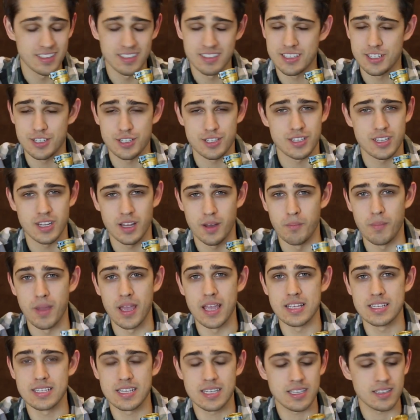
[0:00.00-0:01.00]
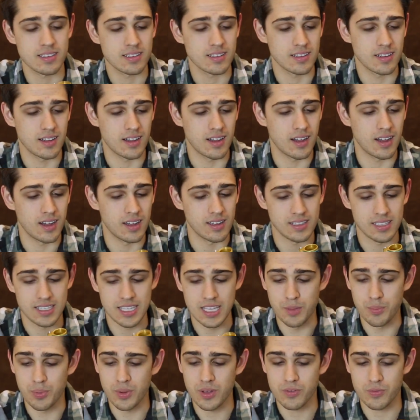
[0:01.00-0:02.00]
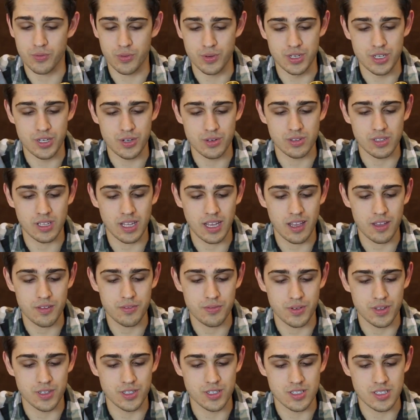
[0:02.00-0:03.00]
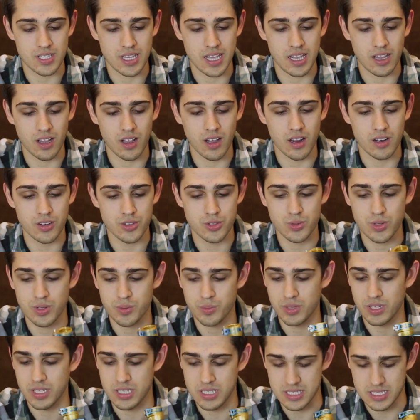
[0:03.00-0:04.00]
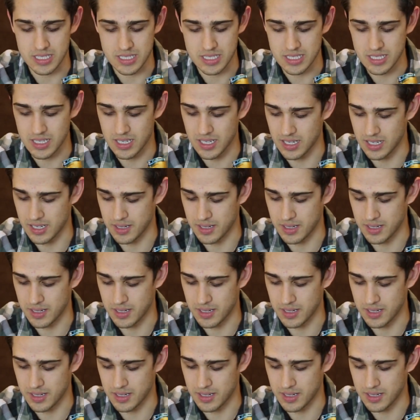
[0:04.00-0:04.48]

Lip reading: Just amazing. Keep it for dear life and just hang on to it because